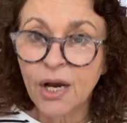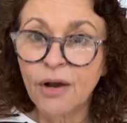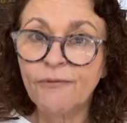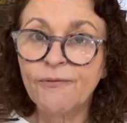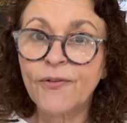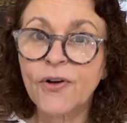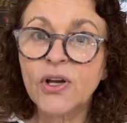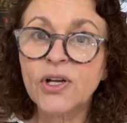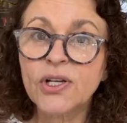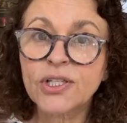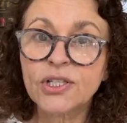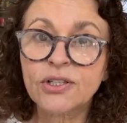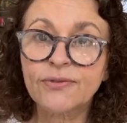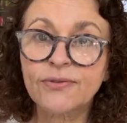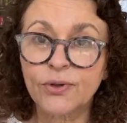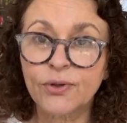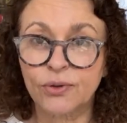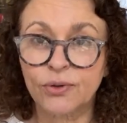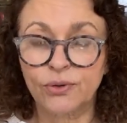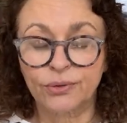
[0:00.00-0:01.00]
First of
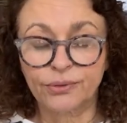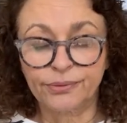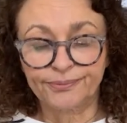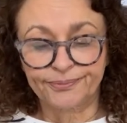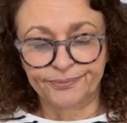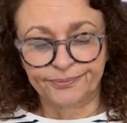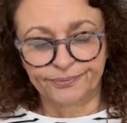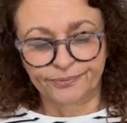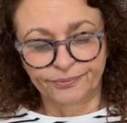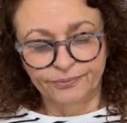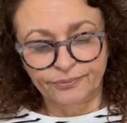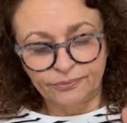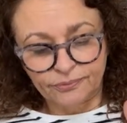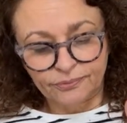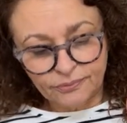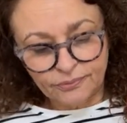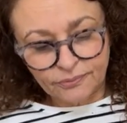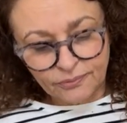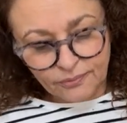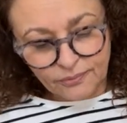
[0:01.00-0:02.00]
all,
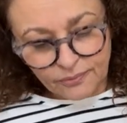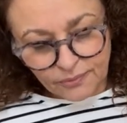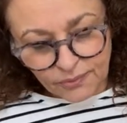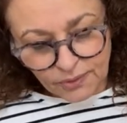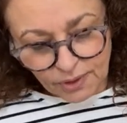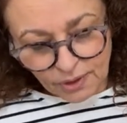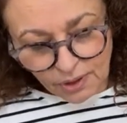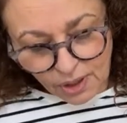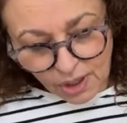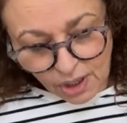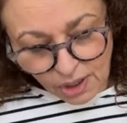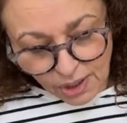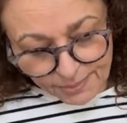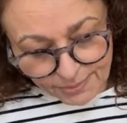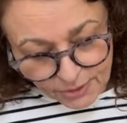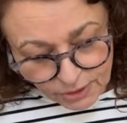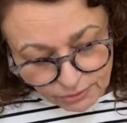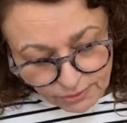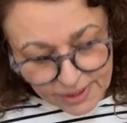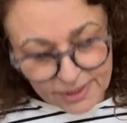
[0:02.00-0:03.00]
I'm
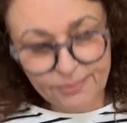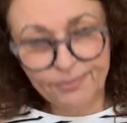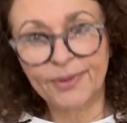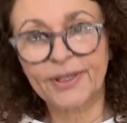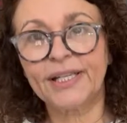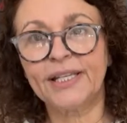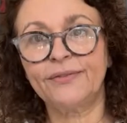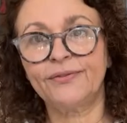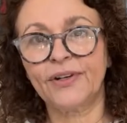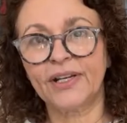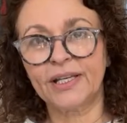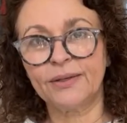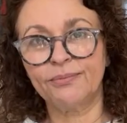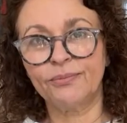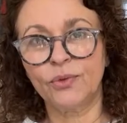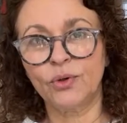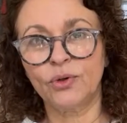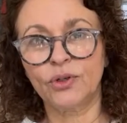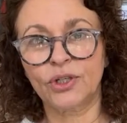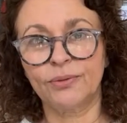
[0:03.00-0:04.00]
a great believer in
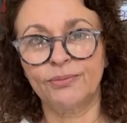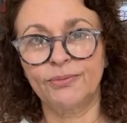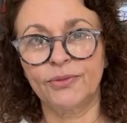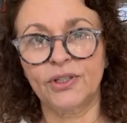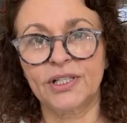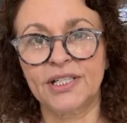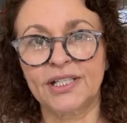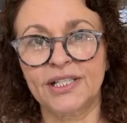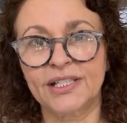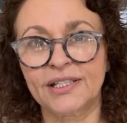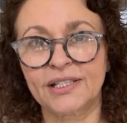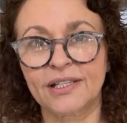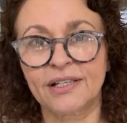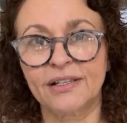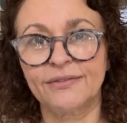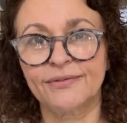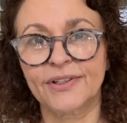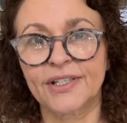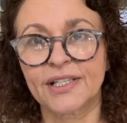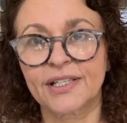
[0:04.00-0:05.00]
more community
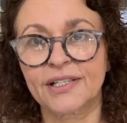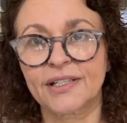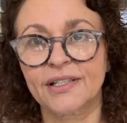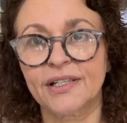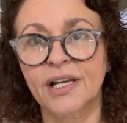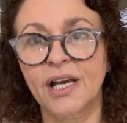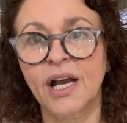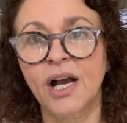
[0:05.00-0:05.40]
service.